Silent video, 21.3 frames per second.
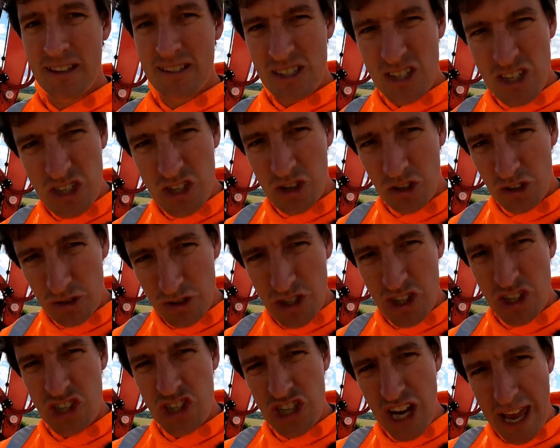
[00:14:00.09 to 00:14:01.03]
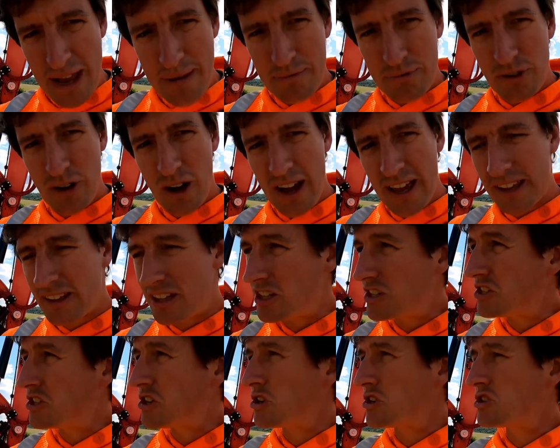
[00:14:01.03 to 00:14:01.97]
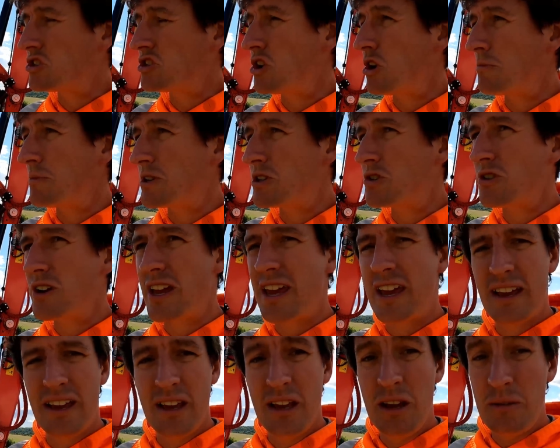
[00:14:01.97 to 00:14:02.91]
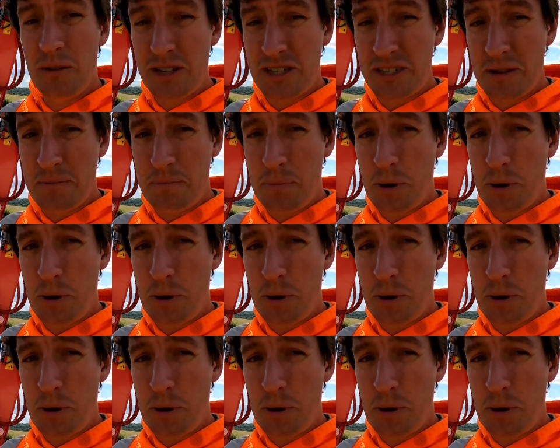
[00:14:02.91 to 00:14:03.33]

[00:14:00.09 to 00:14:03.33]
It's just got the shape right and the geometry, which is